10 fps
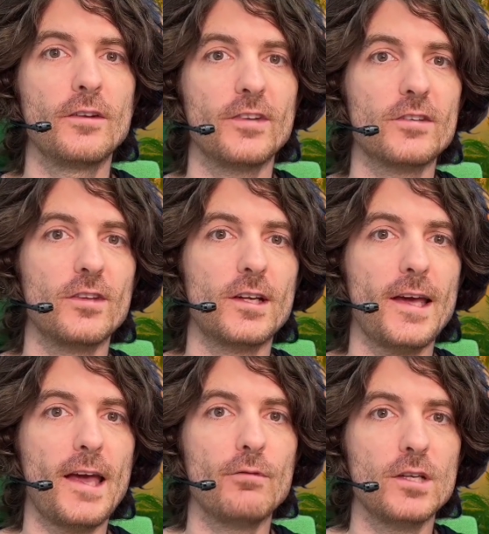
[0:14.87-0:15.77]
such that I
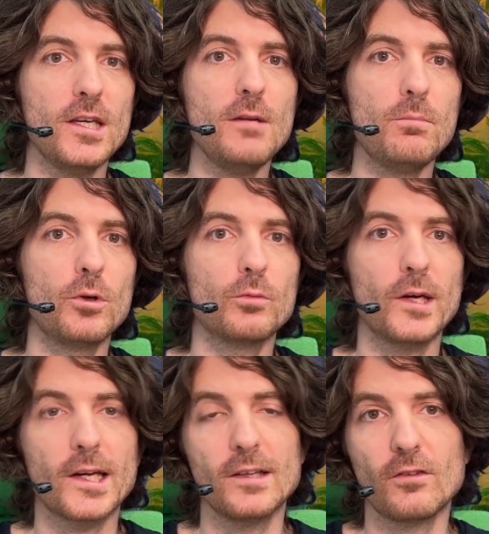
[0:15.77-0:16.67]
have an input where
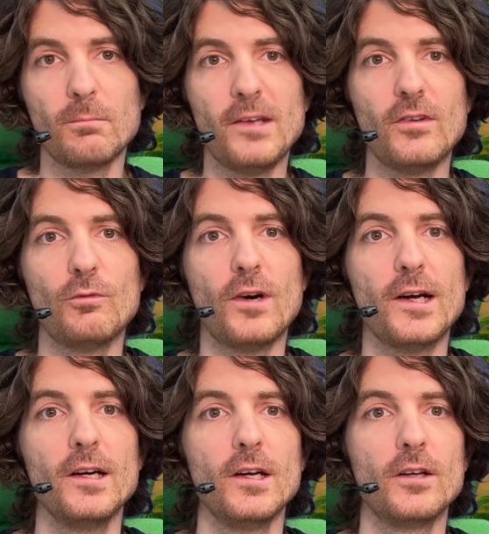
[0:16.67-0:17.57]
I can specify